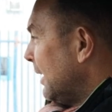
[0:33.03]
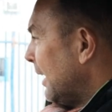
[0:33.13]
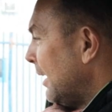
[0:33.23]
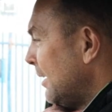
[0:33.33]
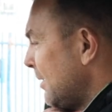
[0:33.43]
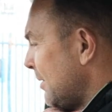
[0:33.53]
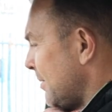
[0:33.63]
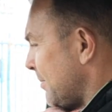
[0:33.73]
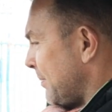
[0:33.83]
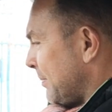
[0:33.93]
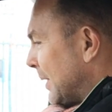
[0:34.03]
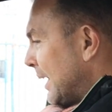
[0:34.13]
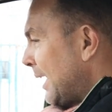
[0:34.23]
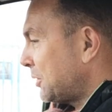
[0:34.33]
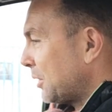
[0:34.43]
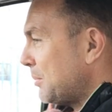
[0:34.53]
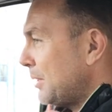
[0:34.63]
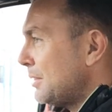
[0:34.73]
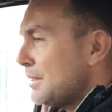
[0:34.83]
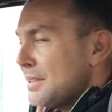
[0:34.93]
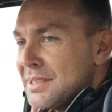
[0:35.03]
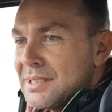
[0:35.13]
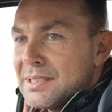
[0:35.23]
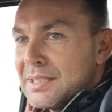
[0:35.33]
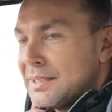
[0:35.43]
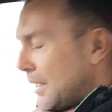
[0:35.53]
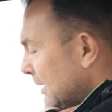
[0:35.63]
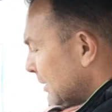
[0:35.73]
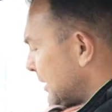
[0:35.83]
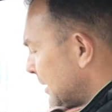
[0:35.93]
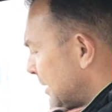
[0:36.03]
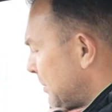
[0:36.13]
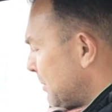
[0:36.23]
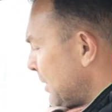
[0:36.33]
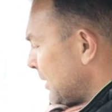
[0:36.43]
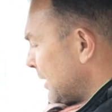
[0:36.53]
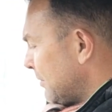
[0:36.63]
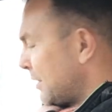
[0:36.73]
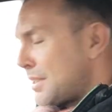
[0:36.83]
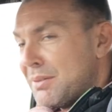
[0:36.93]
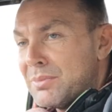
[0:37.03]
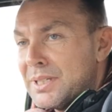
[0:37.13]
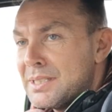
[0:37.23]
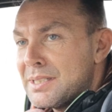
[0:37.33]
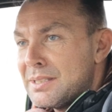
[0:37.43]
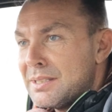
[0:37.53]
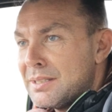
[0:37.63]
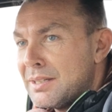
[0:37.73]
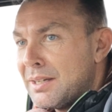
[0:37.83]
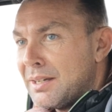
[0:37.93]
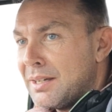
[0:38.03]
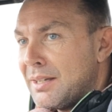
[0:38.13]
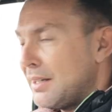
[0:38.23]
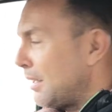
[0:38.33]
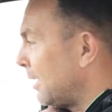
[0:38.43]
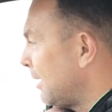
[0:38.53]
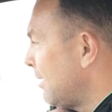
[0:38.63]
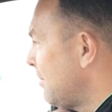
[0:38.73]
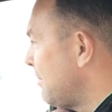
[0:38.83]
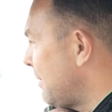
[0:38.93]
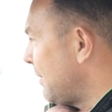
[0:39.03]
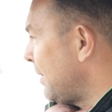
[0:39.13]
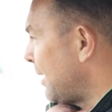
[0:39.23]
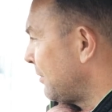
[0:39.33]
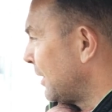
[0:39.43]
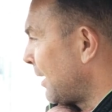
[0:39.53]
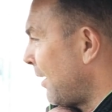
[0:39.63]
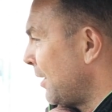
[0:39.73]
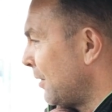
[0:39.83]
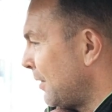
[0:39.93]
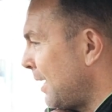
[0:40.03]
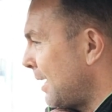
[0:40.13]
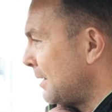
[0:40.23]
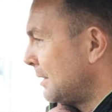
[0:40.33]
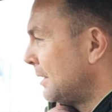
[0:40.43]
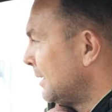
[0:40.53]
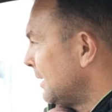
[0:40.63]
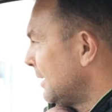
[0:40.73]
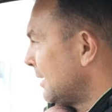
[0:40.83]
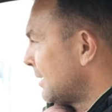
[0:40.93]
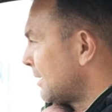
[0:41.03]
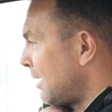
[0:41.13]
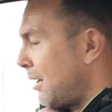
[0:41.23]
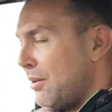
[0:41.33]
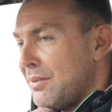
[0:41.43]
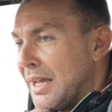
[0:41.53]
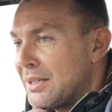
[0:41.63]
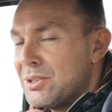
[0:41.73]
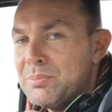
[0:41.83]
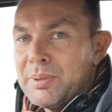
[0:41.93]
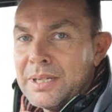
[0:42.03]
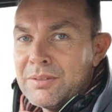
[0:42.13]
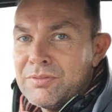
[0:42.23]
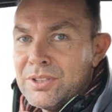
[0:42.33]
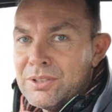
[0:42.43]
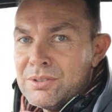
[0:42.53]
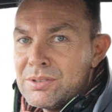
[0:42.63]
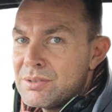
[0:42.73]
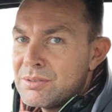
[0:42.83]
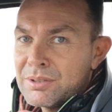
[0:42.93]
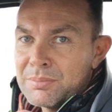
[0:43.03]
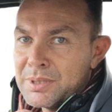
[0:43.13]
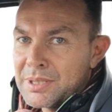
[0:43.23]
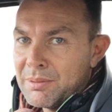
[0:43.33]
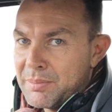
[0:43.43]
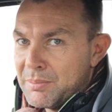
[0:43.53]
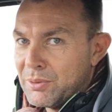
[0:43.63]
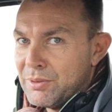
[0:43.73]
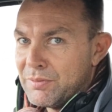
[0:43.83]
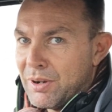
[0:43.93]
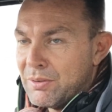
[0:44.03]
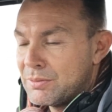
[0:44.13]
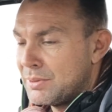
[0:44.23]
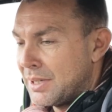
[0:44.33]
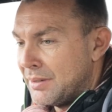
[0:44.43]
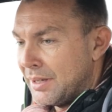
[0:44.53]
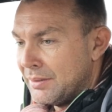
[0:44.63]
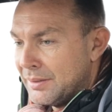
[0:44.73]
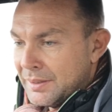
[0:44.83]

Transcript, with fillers: Um, electric mirrors, they don't seem to be working for some reason. Um, nothing going on now. So that could be a fuse, could be something a bit more involved, we don't know.